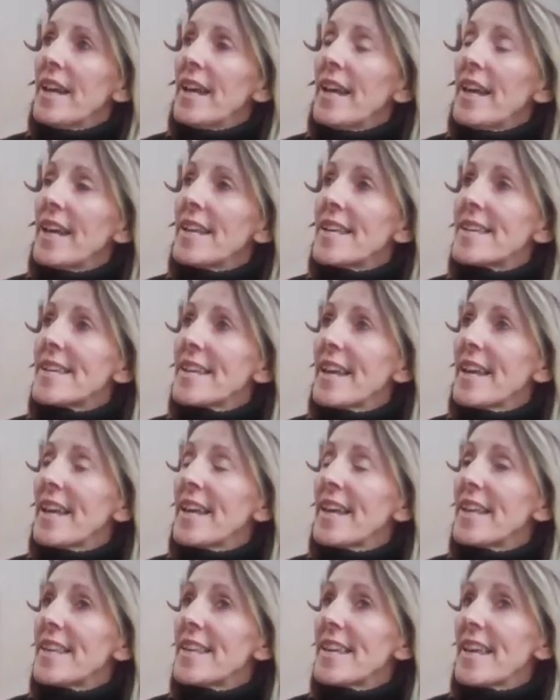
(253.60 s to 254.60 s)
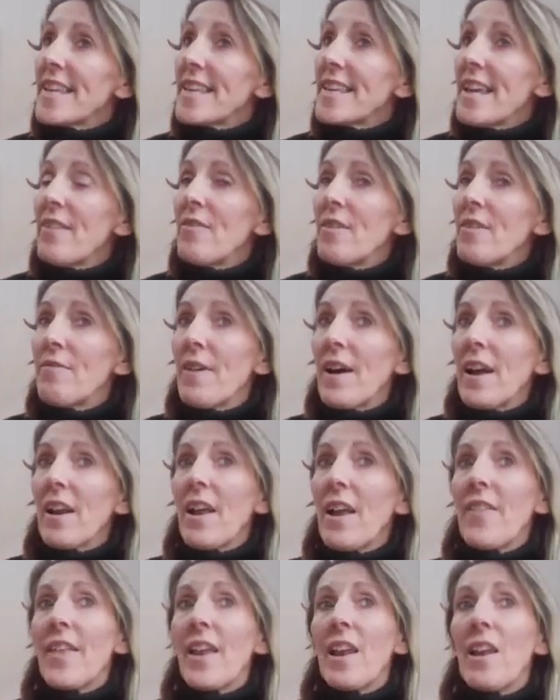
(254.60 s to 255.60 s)
it has definitely felt
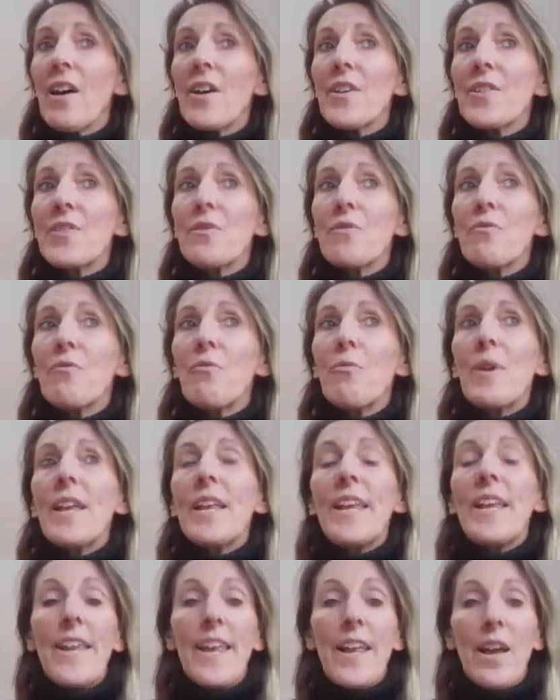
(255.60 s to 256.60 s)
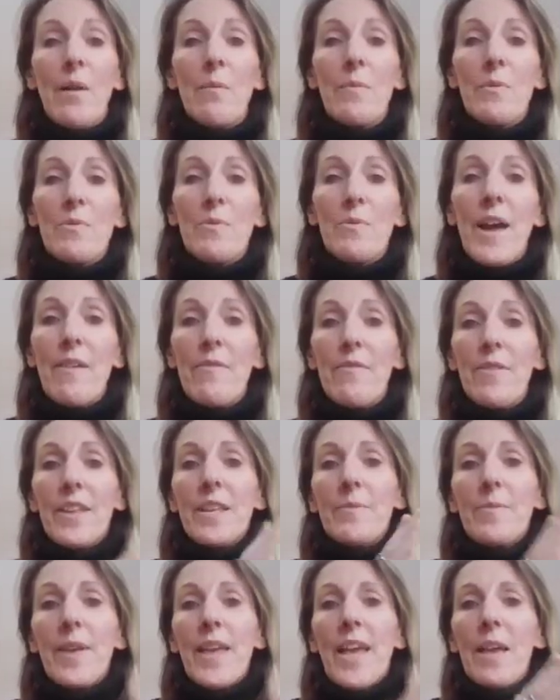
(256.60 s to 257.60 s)
like the last sort of week leading up to it,
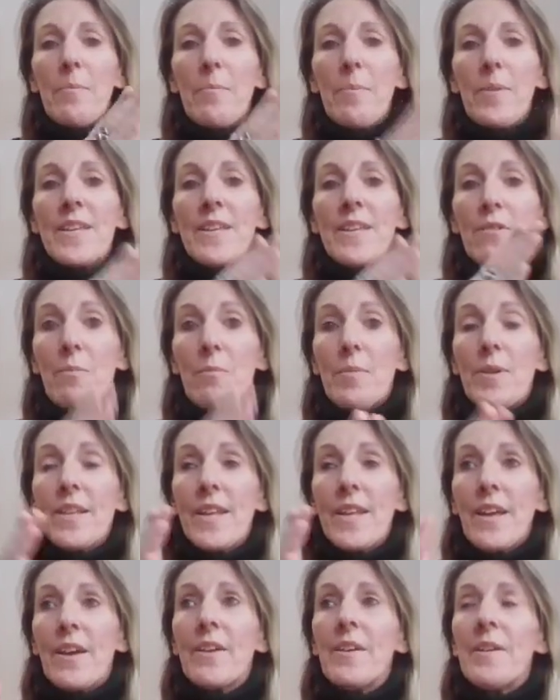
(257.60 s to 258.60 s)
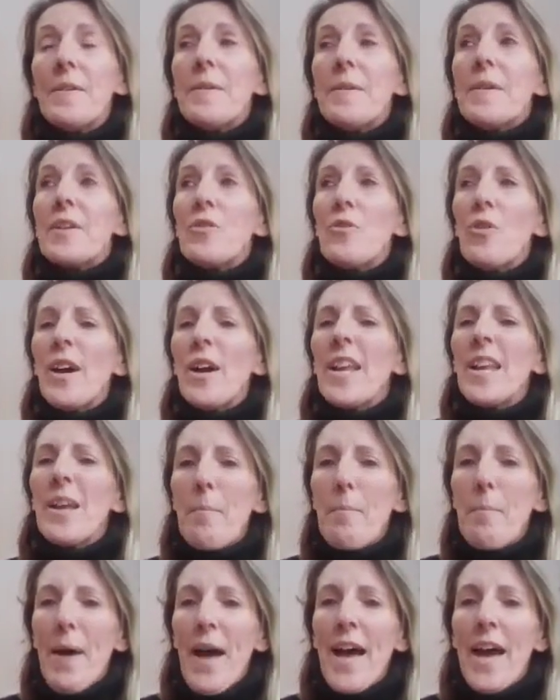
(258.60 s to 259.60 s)
everything's been getting busier and busier, not in
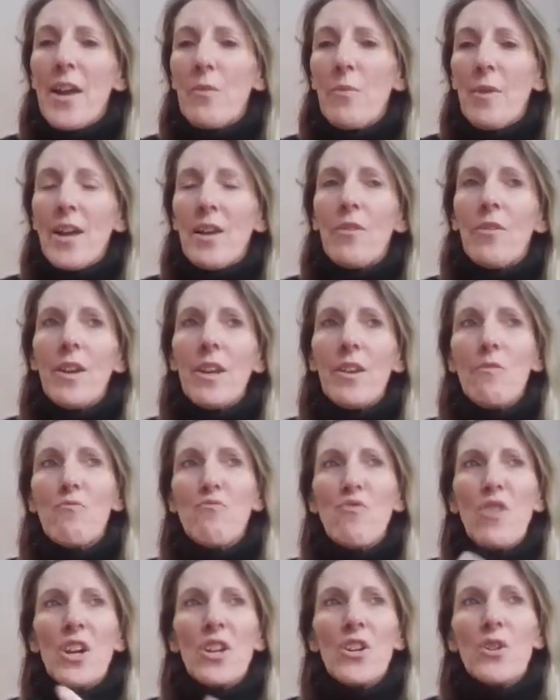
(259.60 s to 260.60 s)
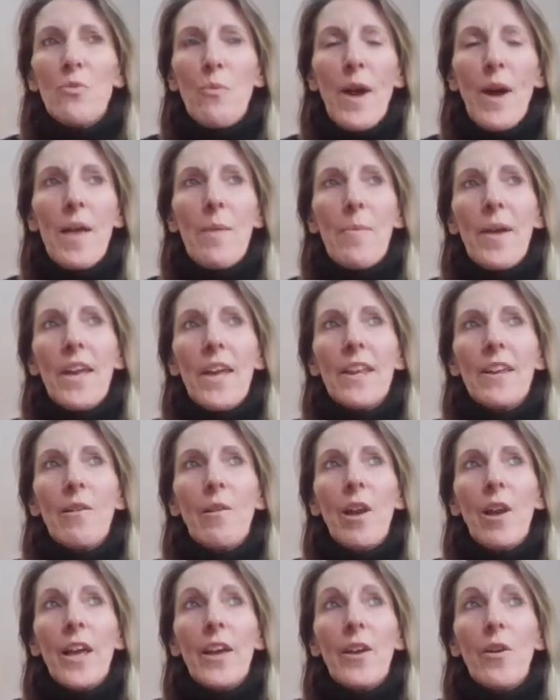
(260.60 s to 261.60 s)
a bad way, not in a rushed way, but in
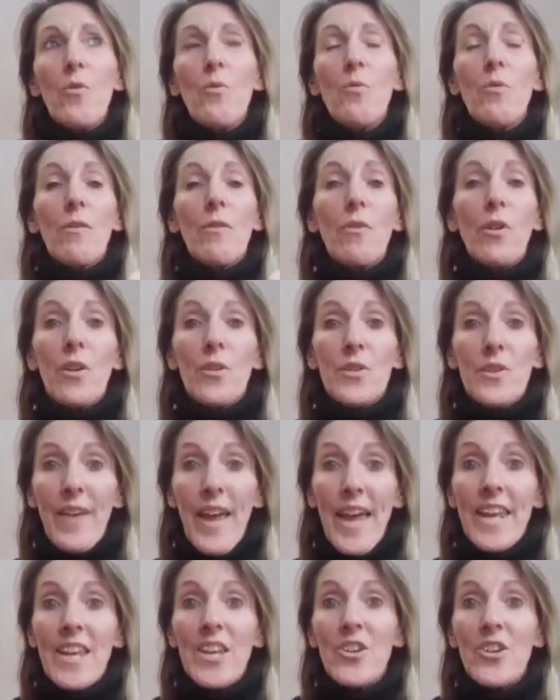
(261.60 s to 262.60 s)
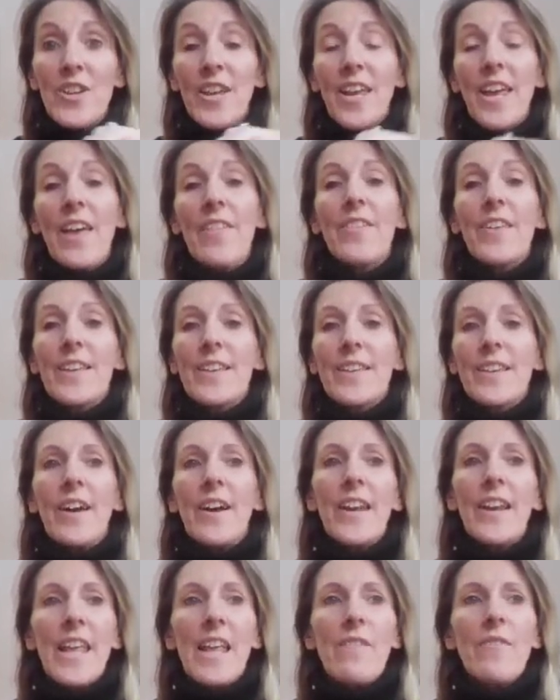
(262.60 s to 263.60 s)
a like, oh, I've got lots of energy to get things
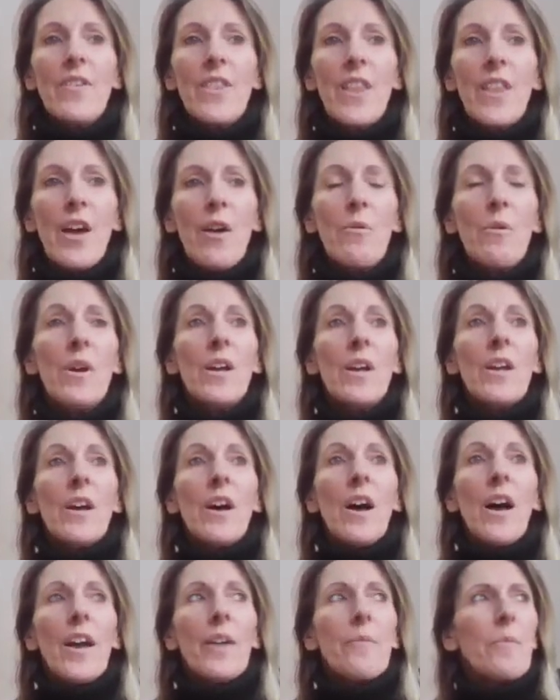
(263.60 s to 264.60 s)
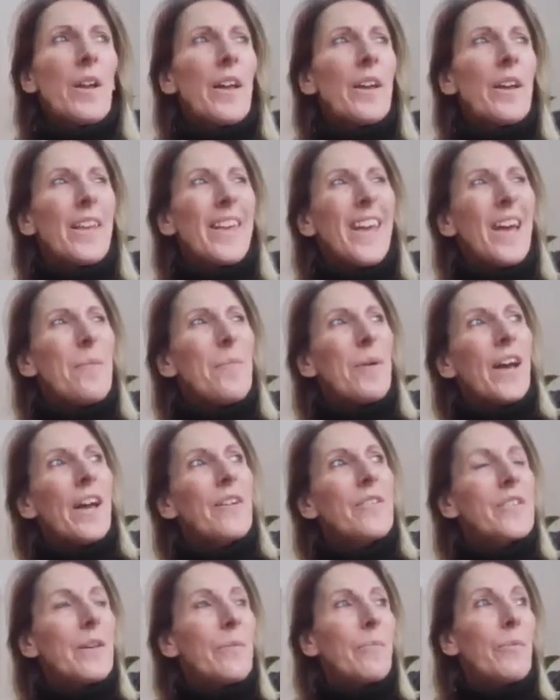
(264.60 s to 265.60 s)
done, even though I'm like, yeah, but
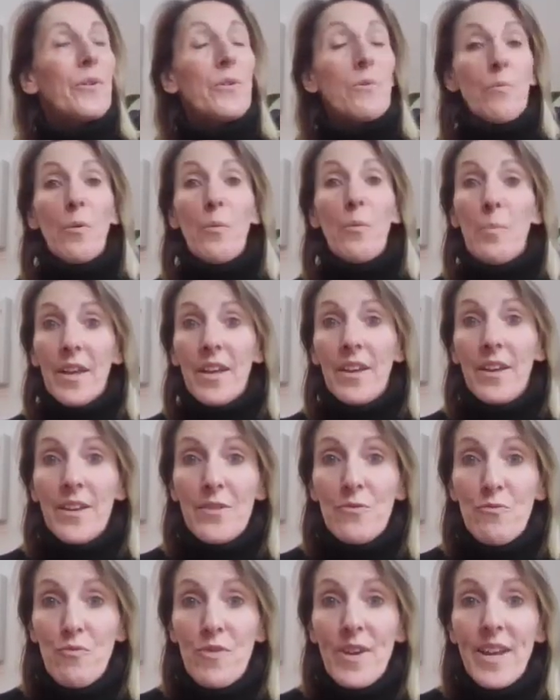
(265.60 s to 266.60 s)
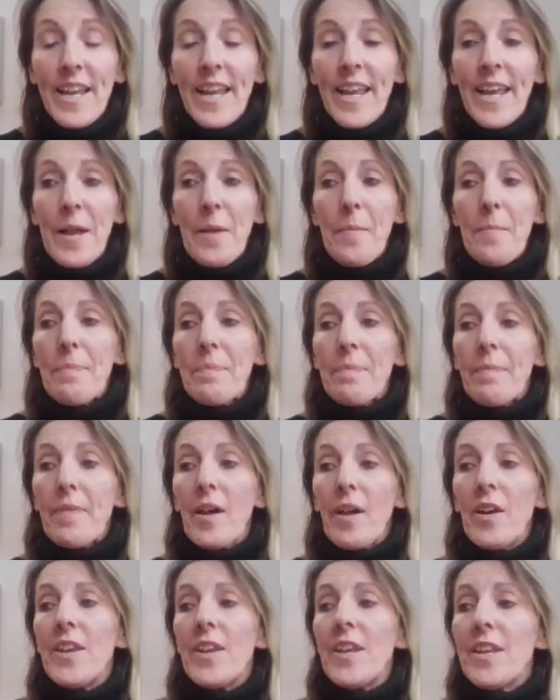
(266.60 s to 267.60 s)
how's that possible? Because really
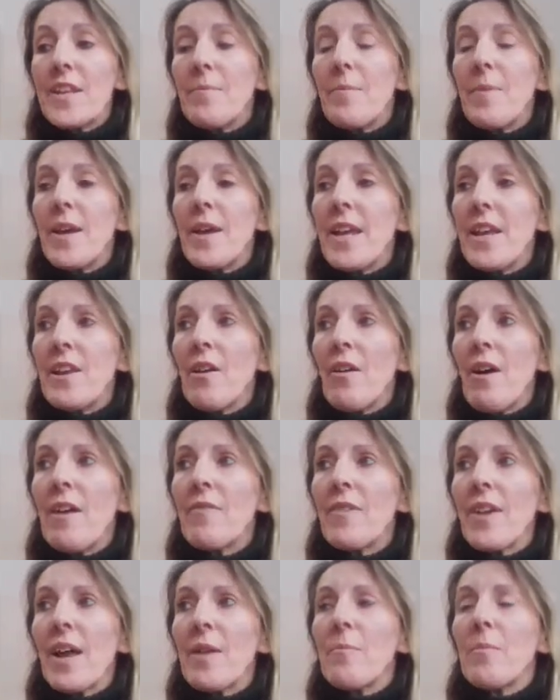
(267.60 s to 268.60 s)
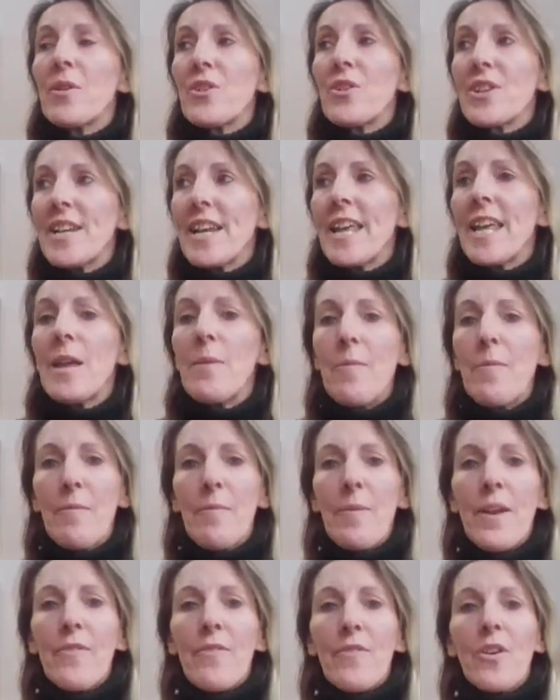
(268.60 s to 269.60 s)
I need to be, I haven't had much sleep,
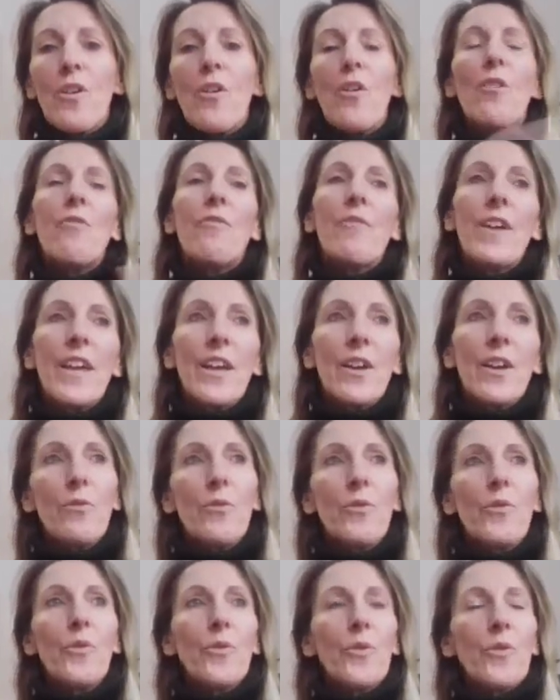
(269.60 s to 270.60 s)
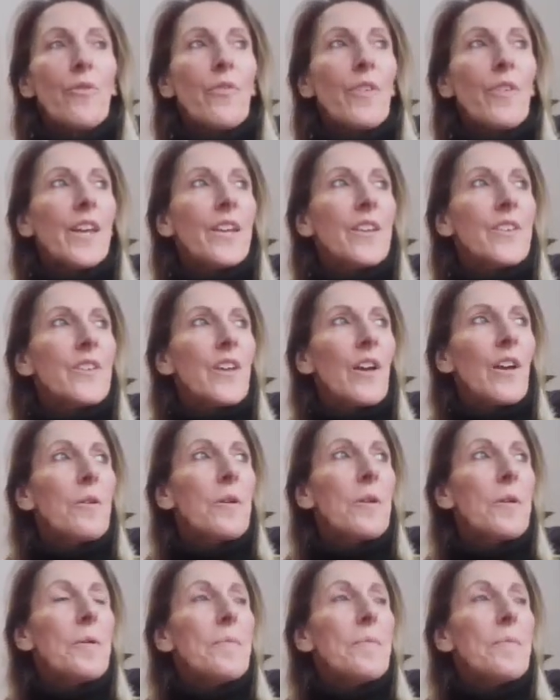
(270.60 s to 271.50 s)
I've had coughing and all sorts of things. So